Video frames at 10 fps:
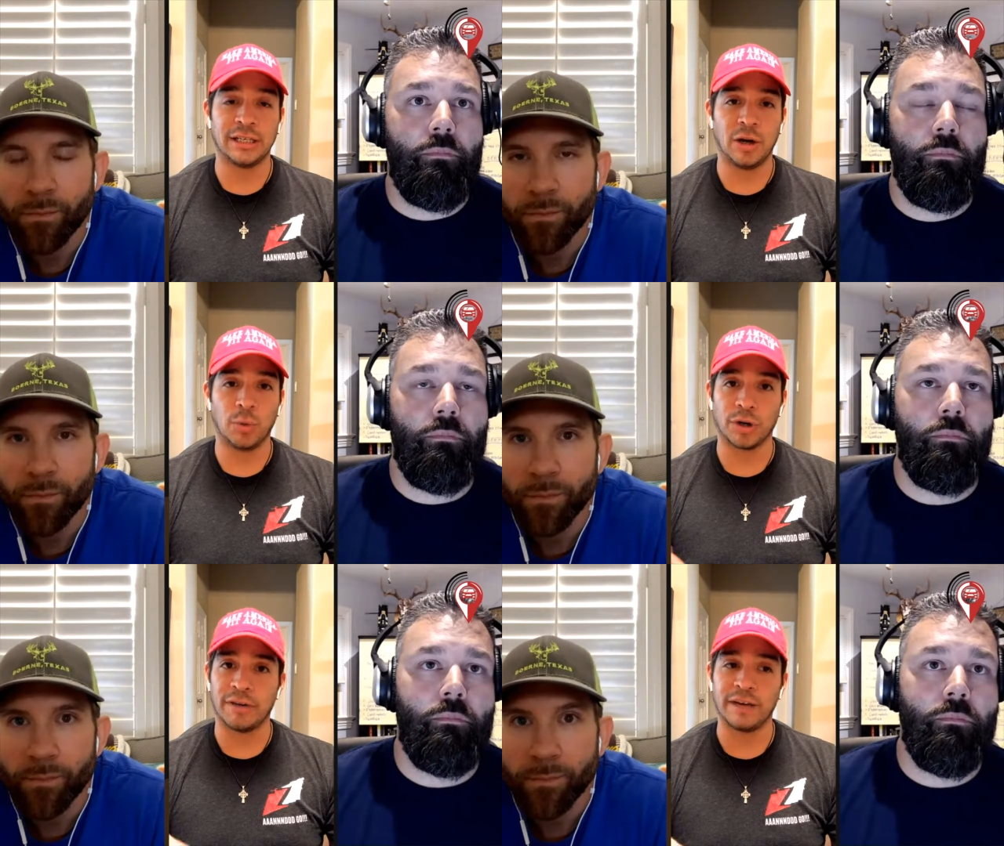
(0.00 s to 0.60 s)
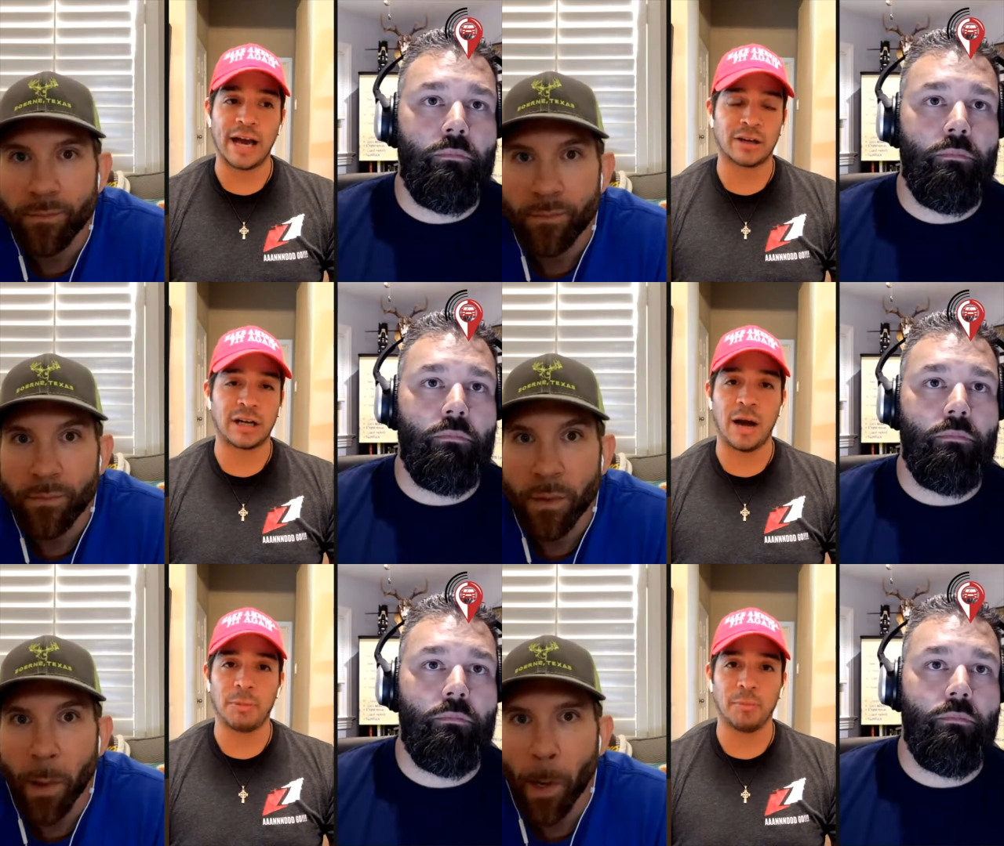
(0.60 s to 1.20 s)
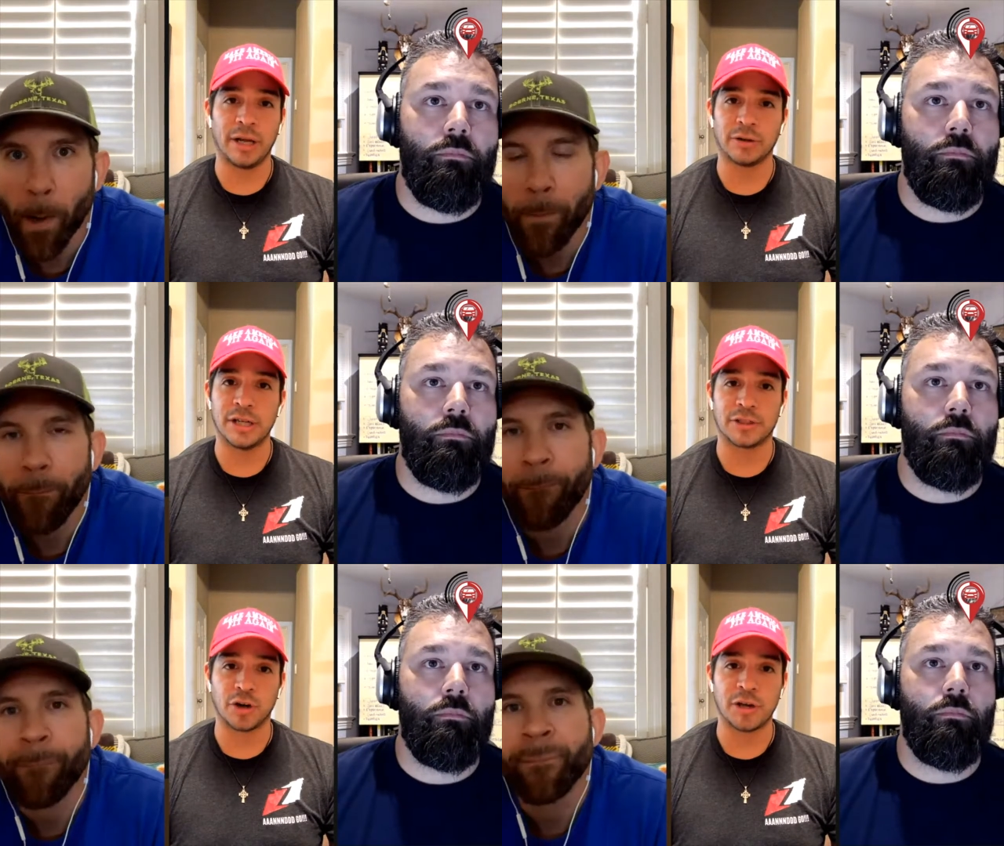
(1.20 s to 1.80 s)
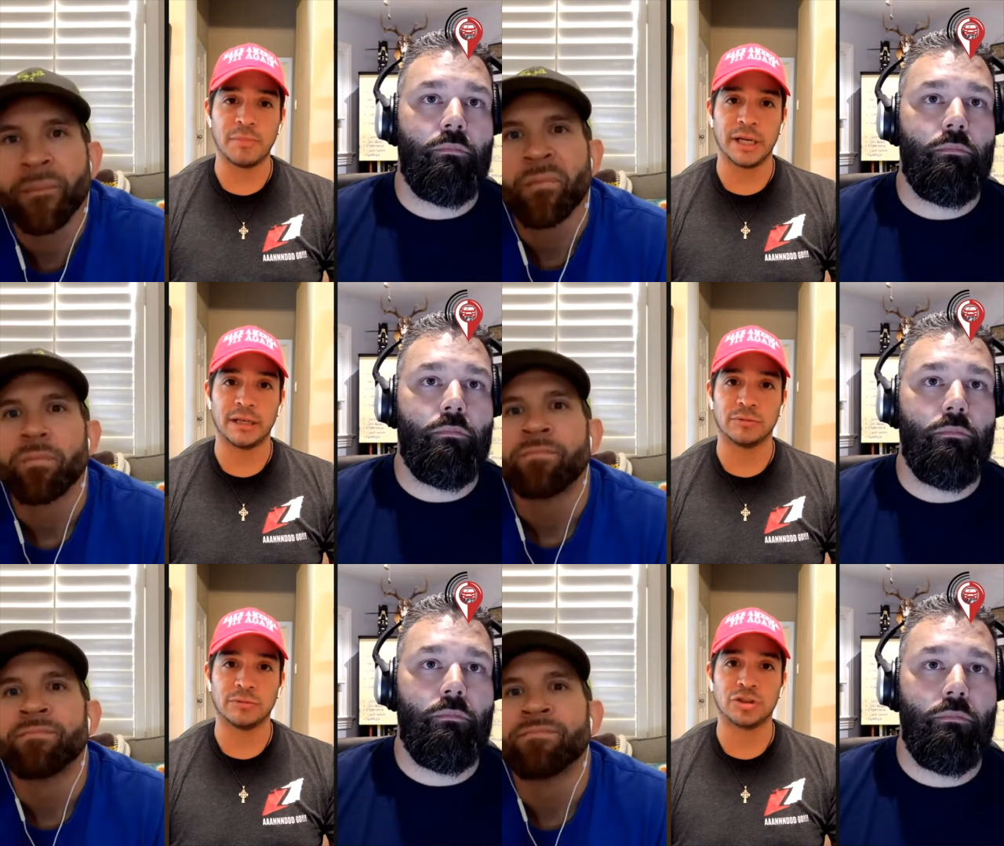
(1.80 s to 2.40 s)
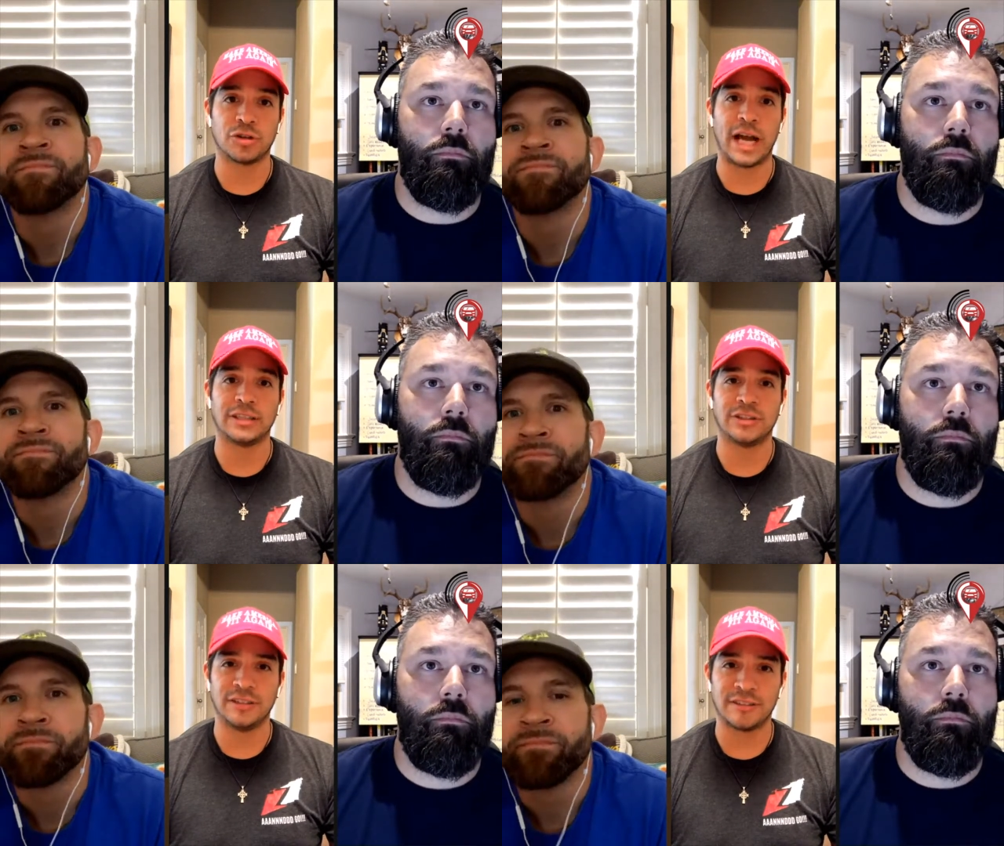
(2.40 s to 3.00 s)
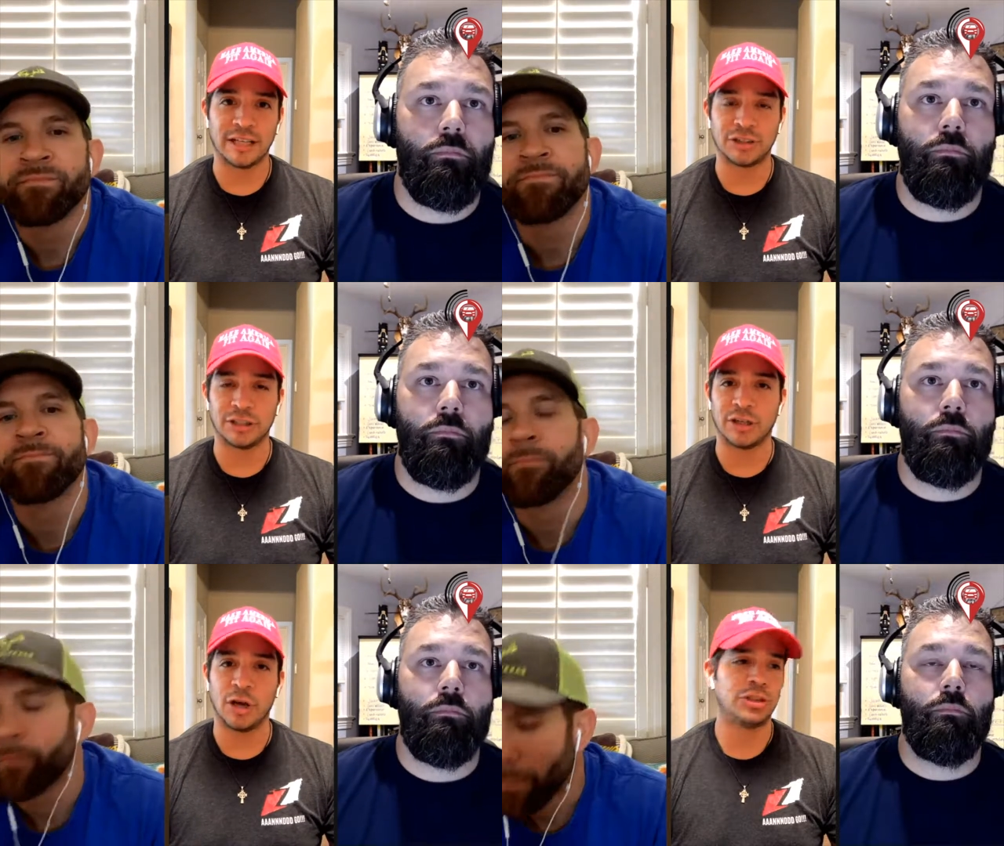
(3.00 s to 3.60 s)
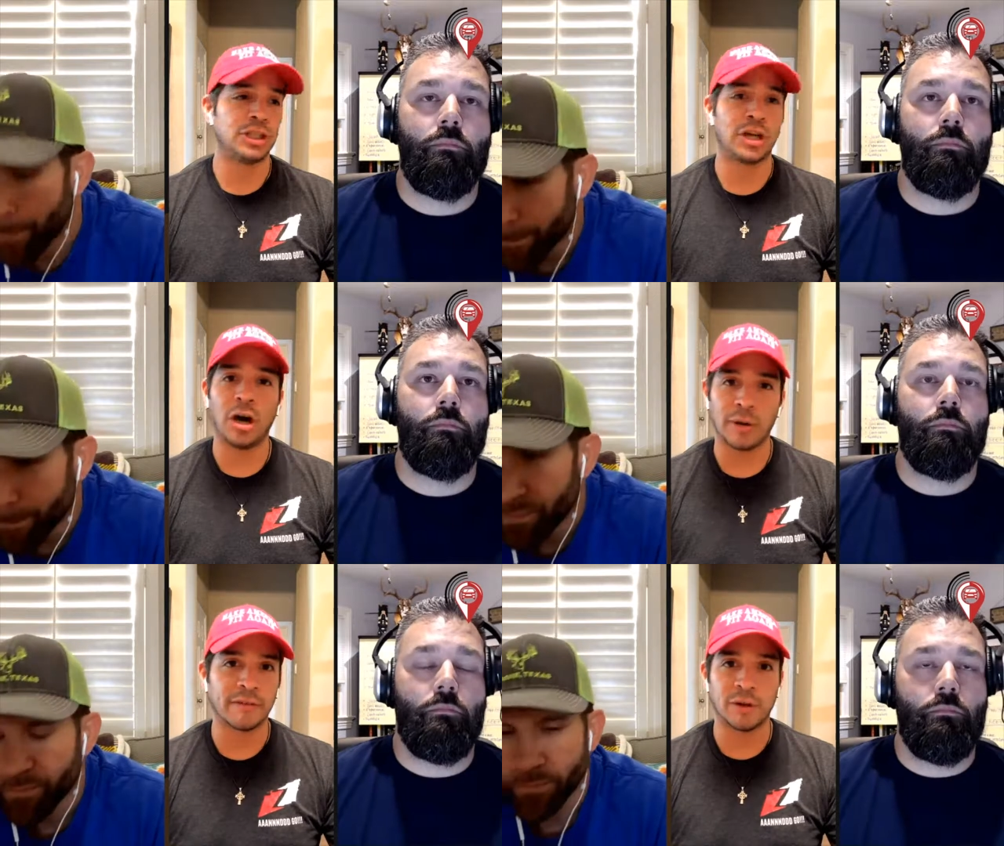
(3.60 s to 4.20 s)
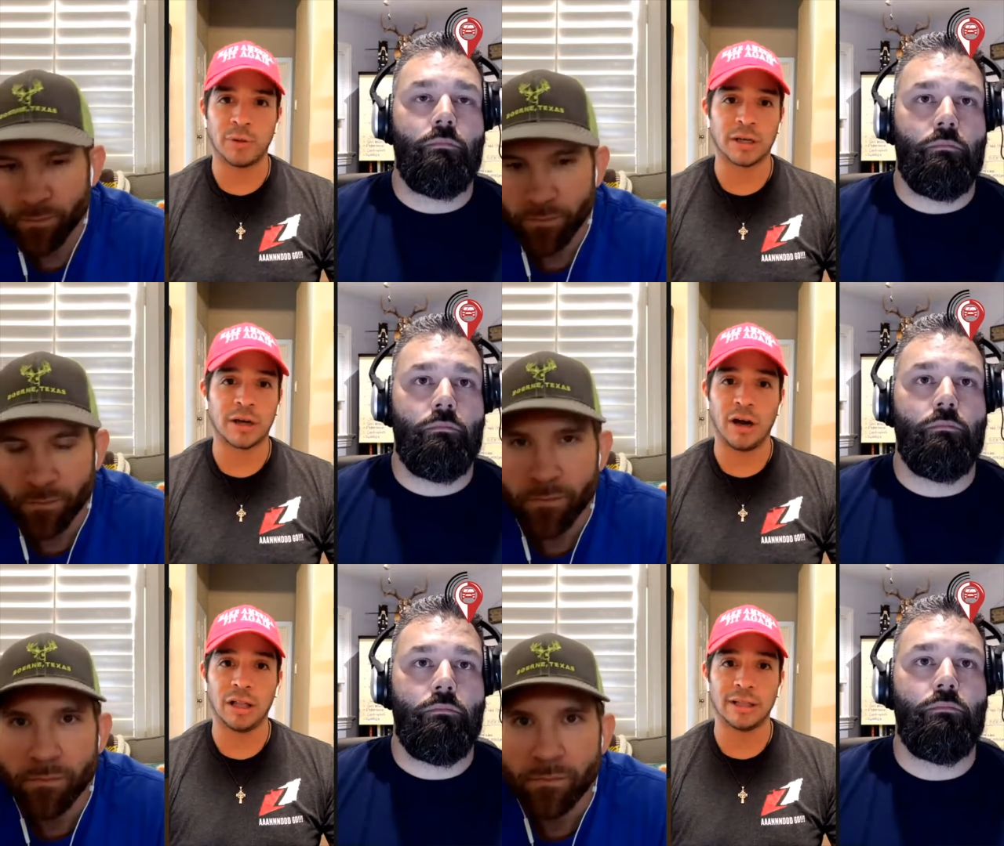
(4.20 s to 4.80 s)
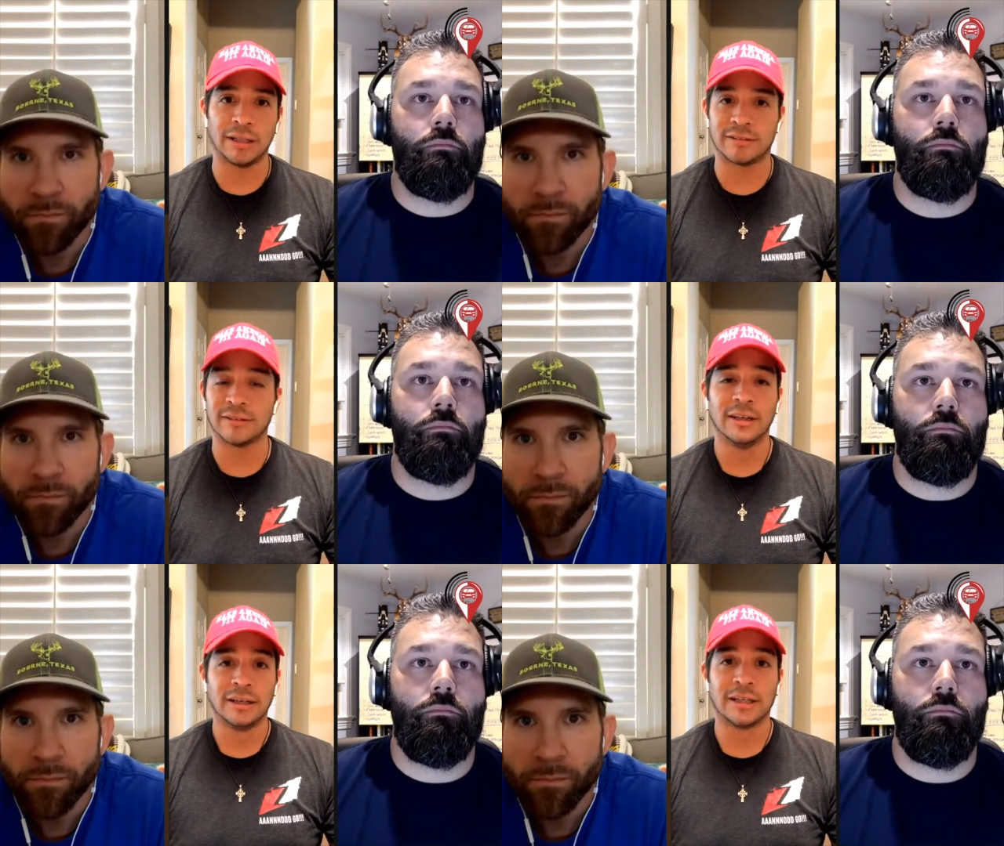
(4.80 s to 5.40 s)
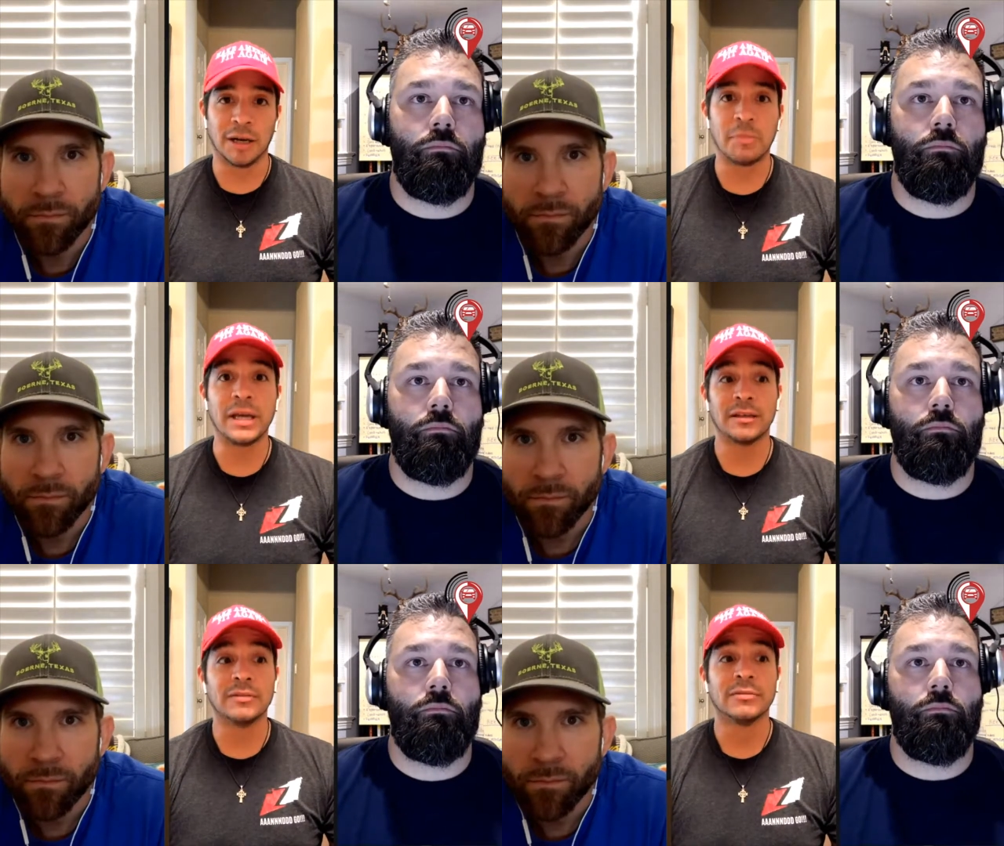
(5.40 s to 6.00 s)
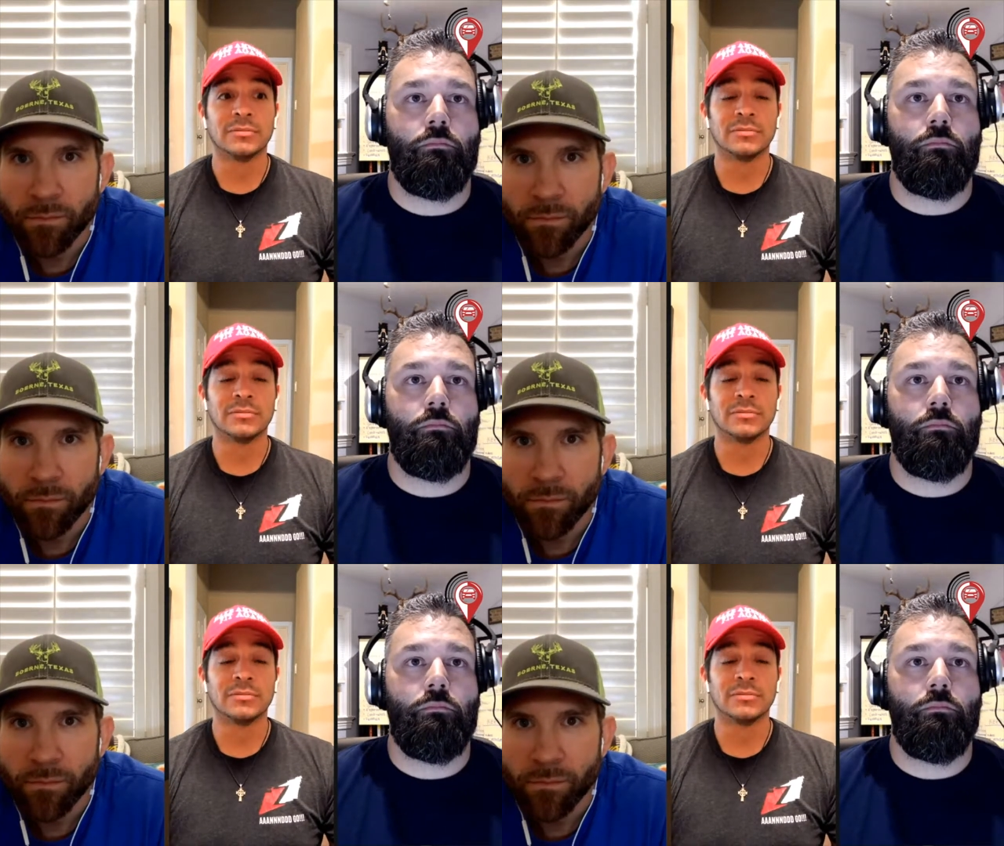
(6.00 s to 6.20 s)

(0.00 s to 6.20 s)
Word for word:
Speaker 1: you know, we're giving out a complimentary 30-minute strategy session, coaching call, whatever you want to call it, that's going to be